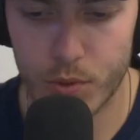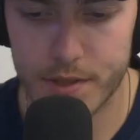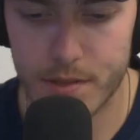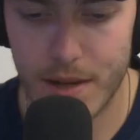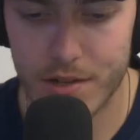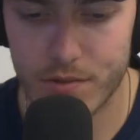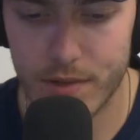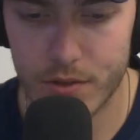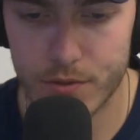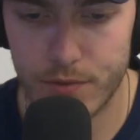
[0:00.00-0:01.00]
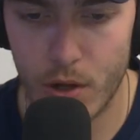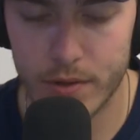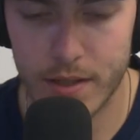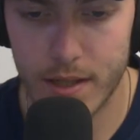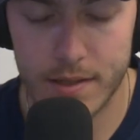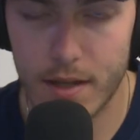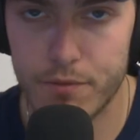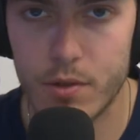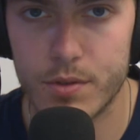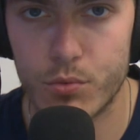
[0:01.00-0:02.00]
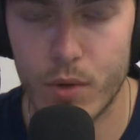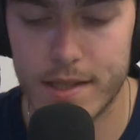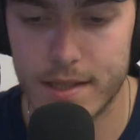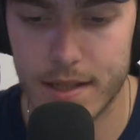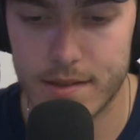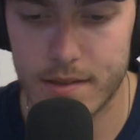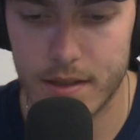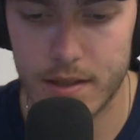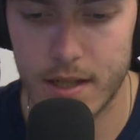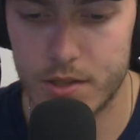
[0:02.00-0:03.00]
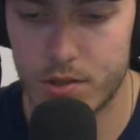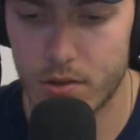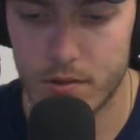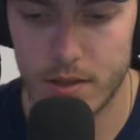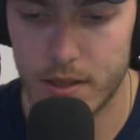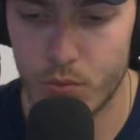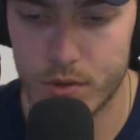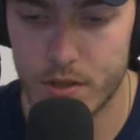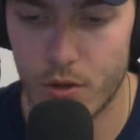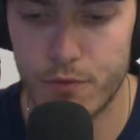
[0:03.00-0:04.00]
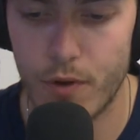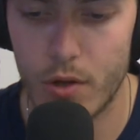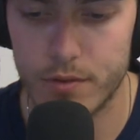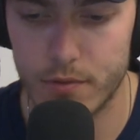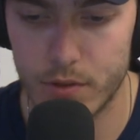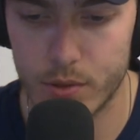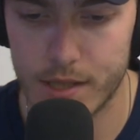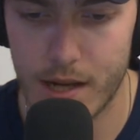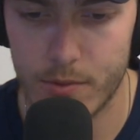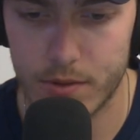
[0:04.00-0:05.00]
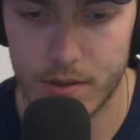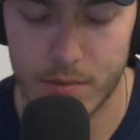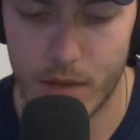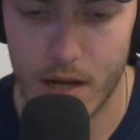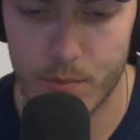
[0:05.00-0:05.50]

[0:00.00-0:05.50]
was Sebastian Vettel's fault. It definitely was a racing incident. It certainly was no fault of Lewis Hamilton, in my